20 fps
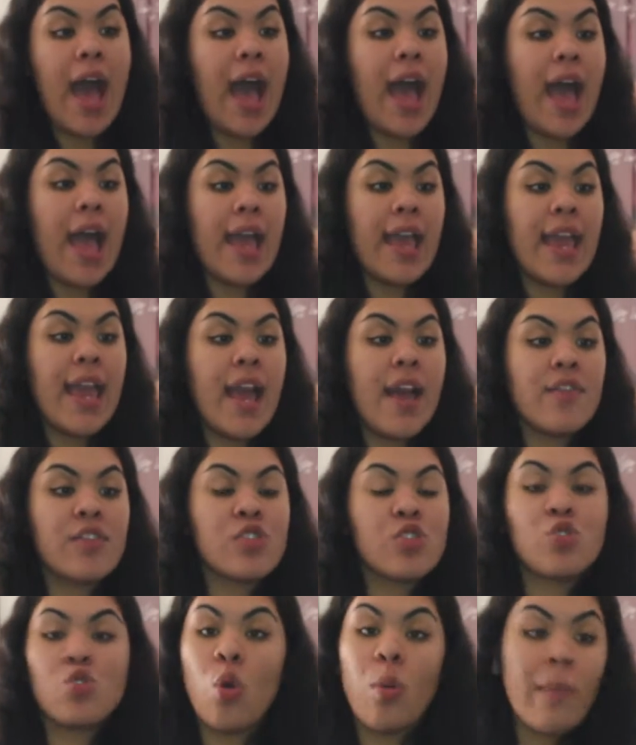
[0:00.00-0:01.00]
I have
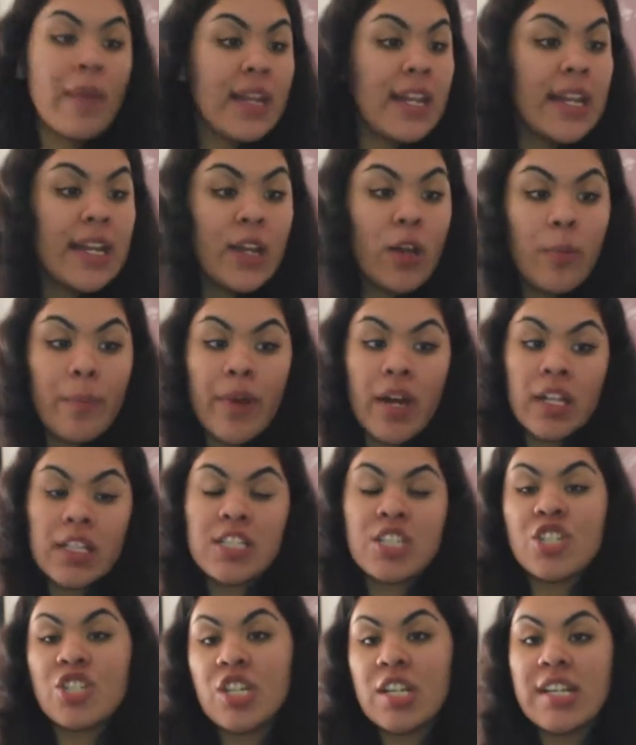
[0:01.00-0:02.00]
so many nail
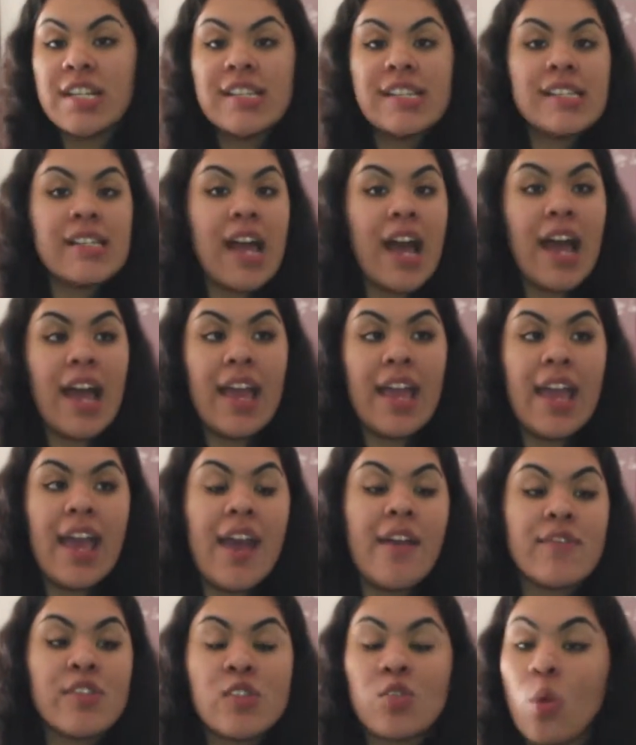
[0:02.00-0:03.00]
polishes. I
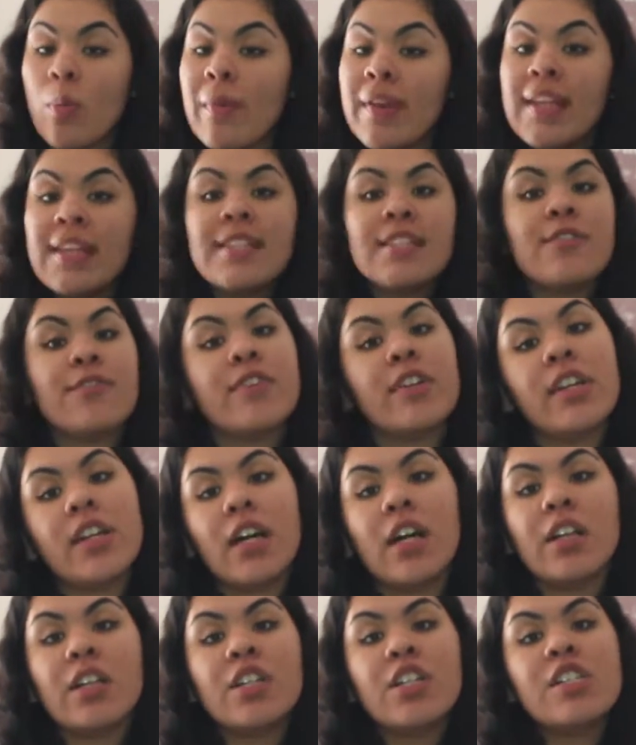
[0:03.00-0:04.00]
have so many different
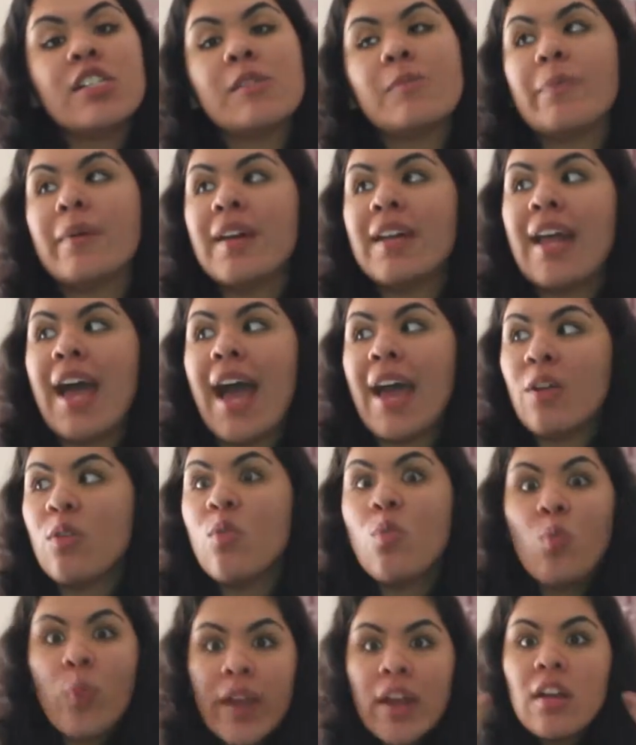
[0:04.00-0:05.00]
colors, but I
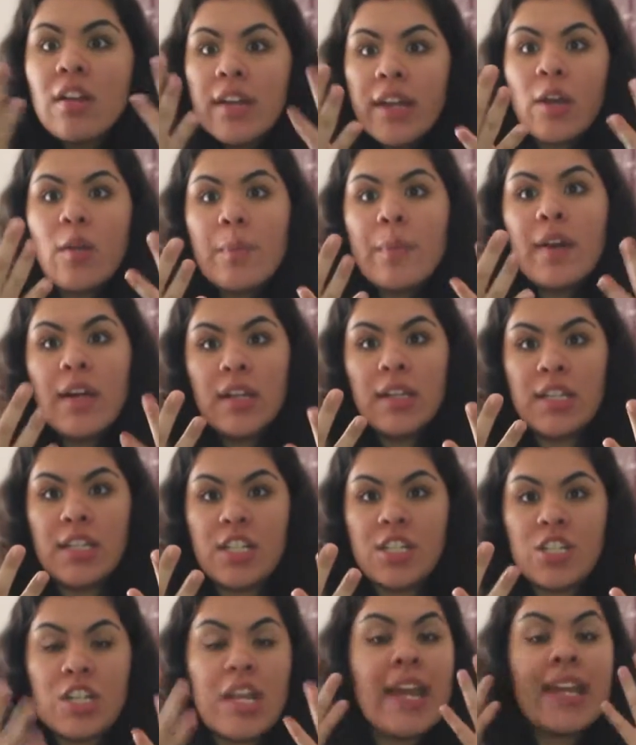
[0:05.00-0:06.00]
don't wear nail
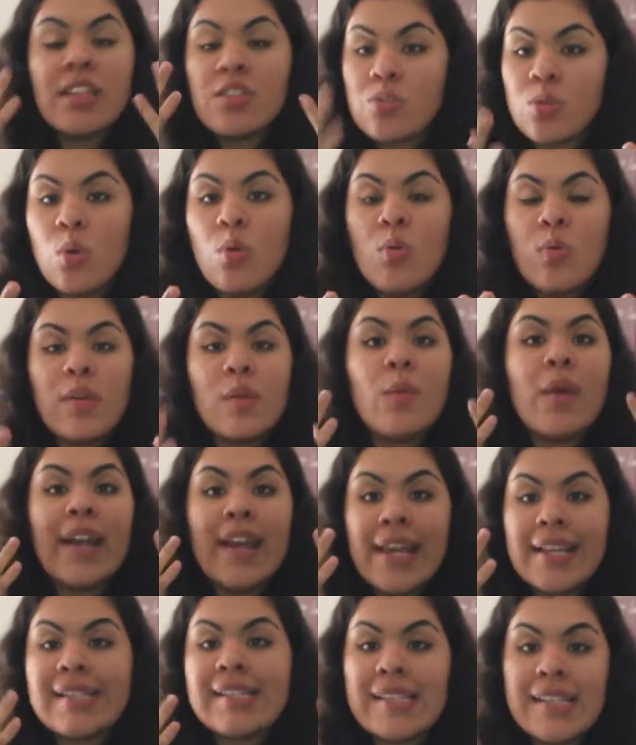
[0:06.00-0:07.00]
polish. I don't.
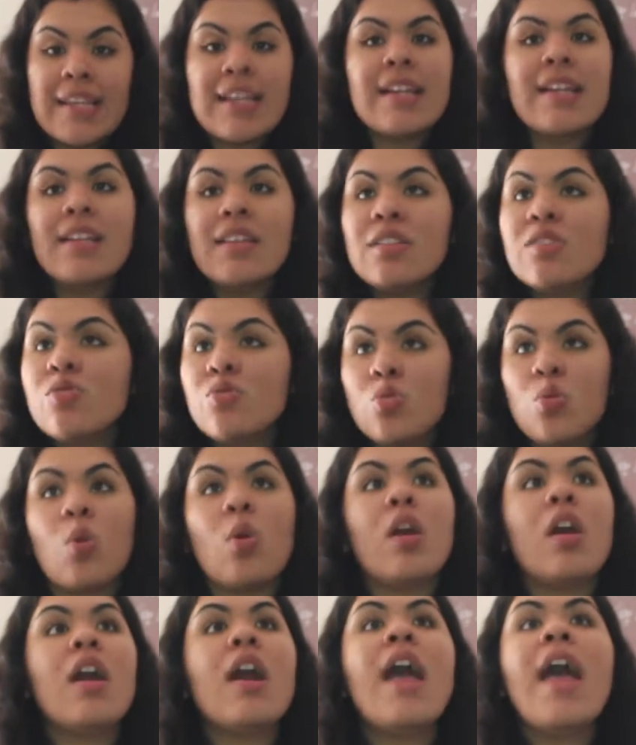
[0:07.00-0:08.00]
When I see it in the
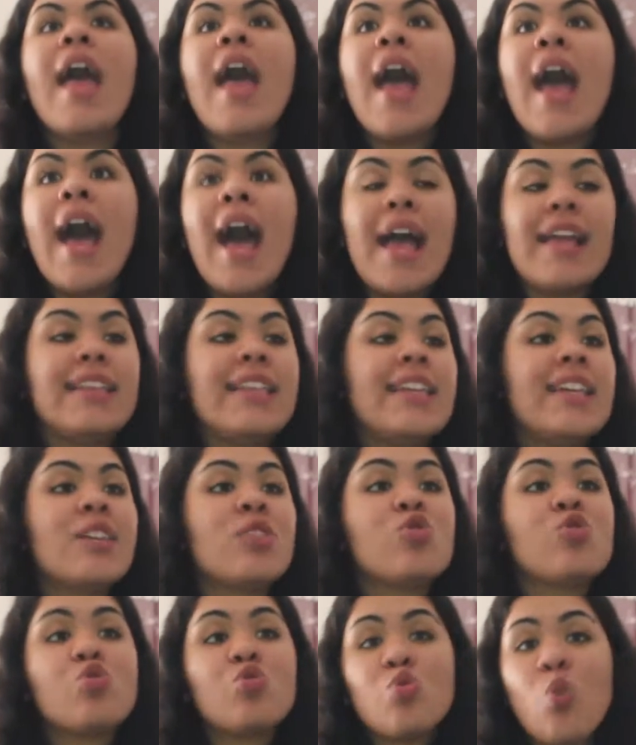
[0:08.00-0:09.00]
store, I think
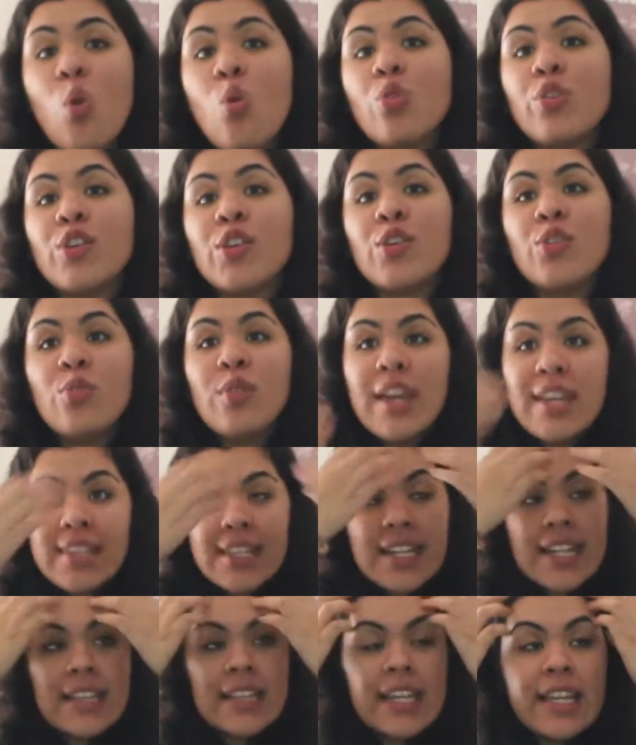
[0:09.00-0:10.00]
it's so cute, and
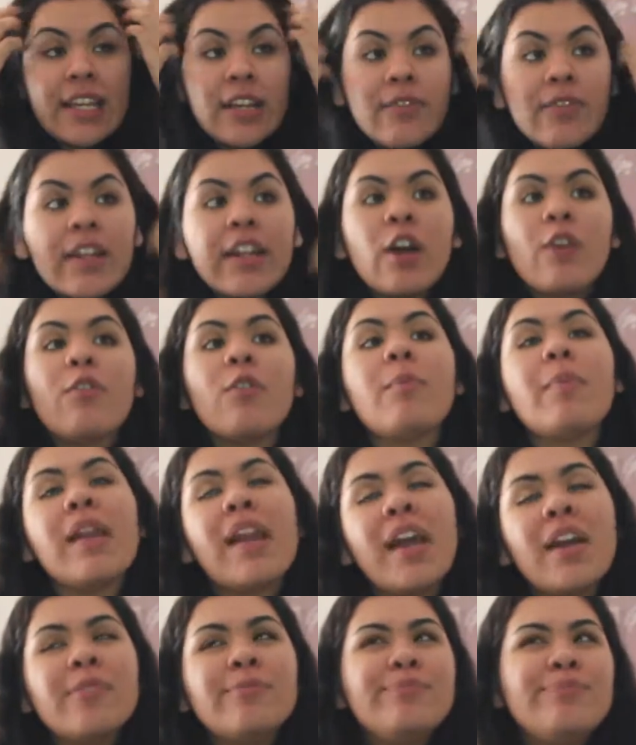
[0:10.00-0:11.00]
then I think of an outfit and be
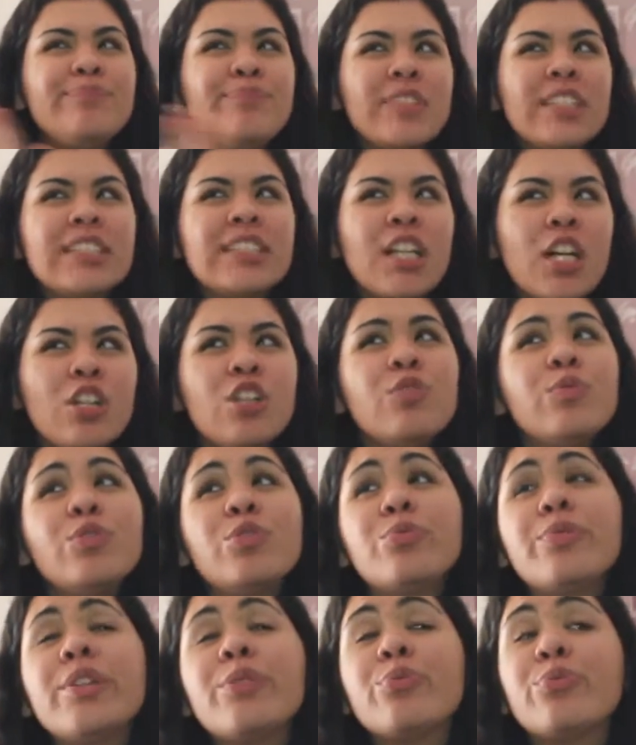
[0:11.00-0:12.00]
like, this color
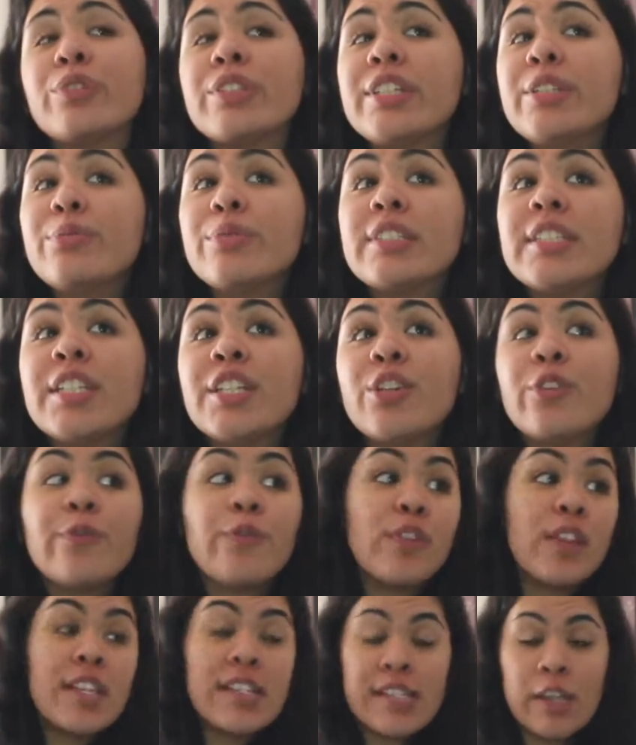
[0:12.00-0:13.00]
would be really, really cute
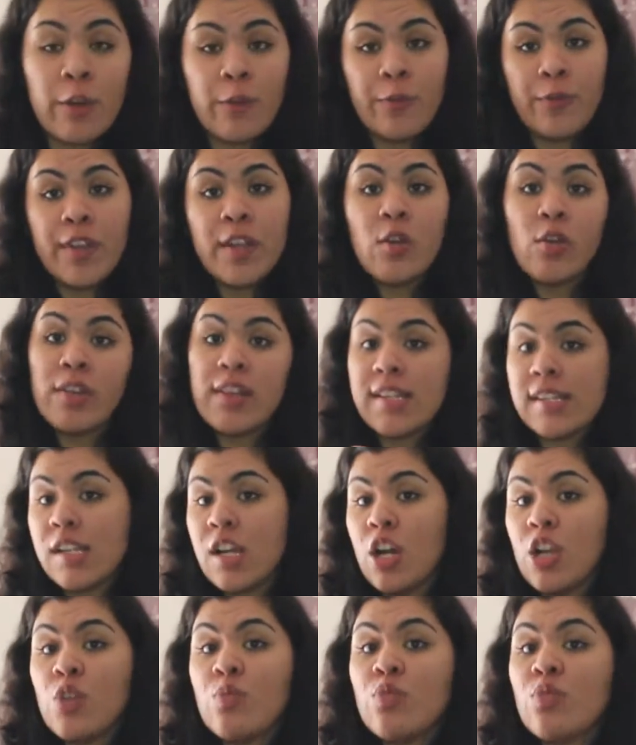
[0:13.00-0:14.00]
for this outfit, or this
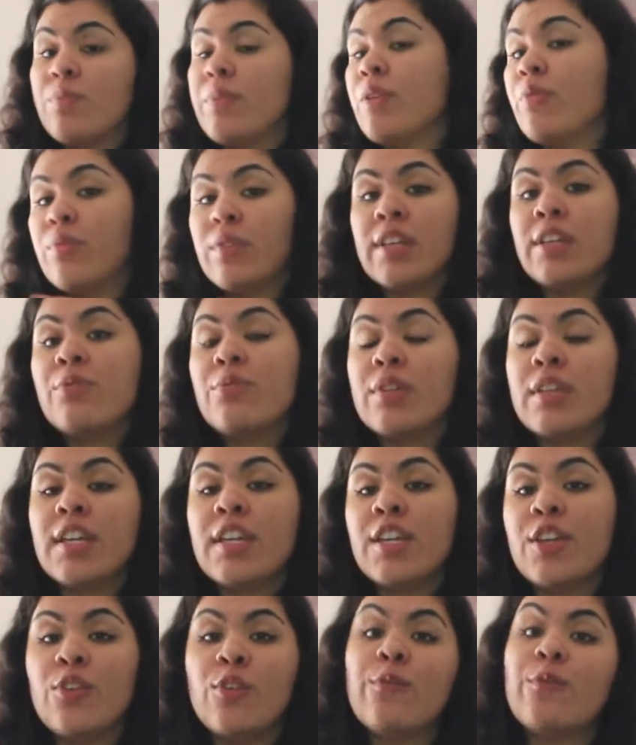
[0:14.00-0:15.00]
color would be really,
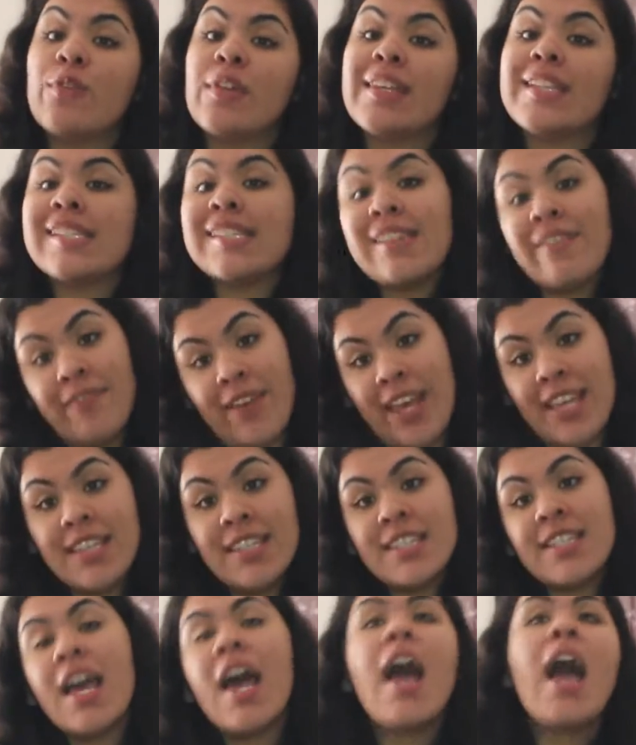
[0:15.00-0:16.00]
really cute for this
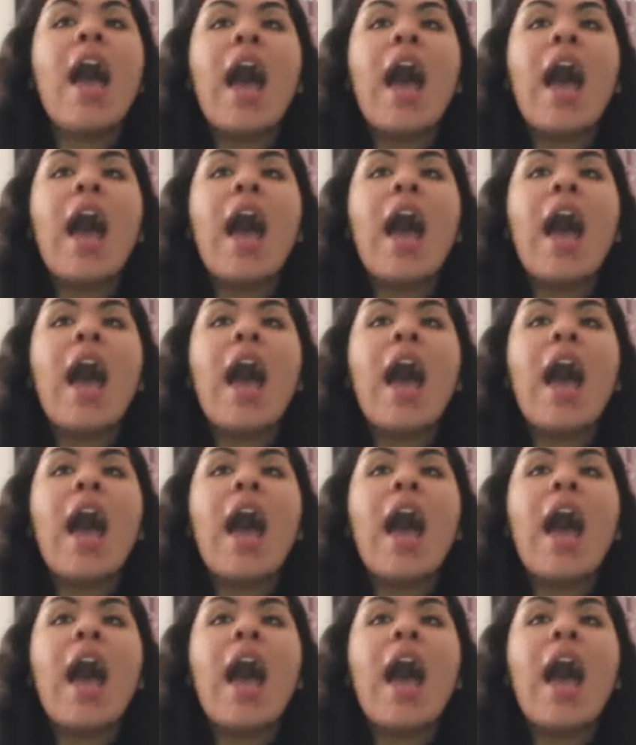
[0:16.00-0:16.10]
event.